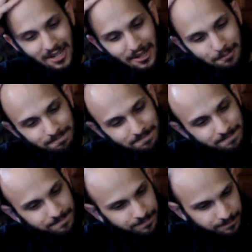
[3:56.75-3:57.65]
And
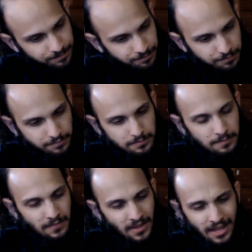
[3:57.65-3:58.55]

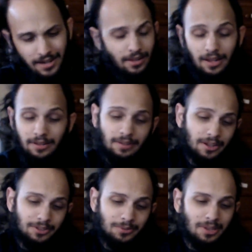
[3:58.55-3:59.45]

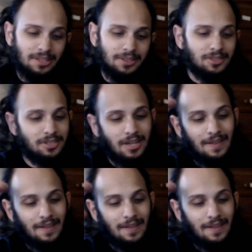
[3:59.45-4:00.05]
I do like the scene